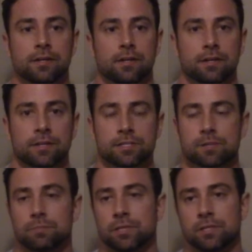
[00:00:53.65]
That's
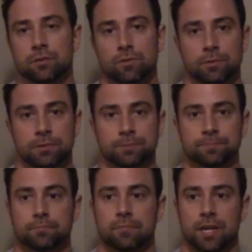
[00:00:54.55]
completely normal.
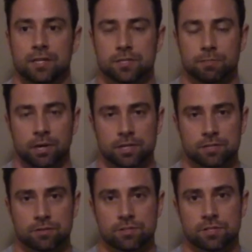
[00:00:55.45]
As the body
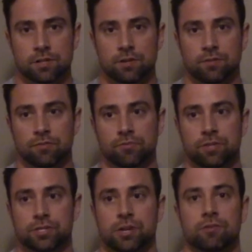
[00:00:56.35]
starts to
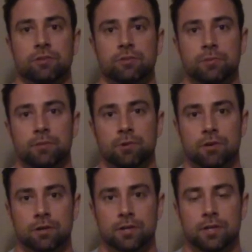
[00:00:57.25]
flush out a little bit
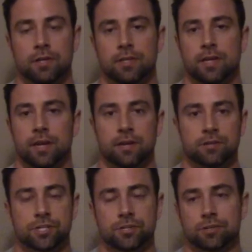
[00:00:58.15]
more, that
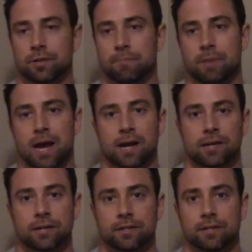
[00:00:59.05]
energy will come
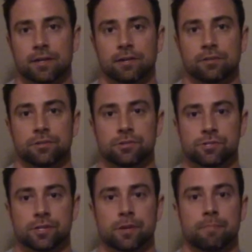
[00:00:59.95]
back, and it'll
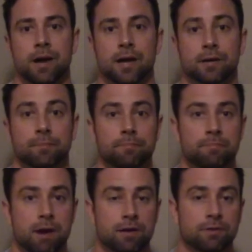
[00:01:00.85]
usually come back
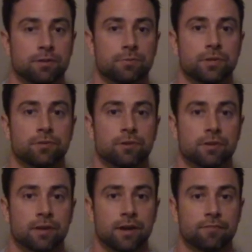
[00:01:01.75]
better than when you're
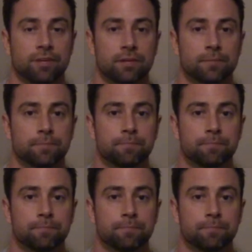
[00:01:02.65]
on caffeine.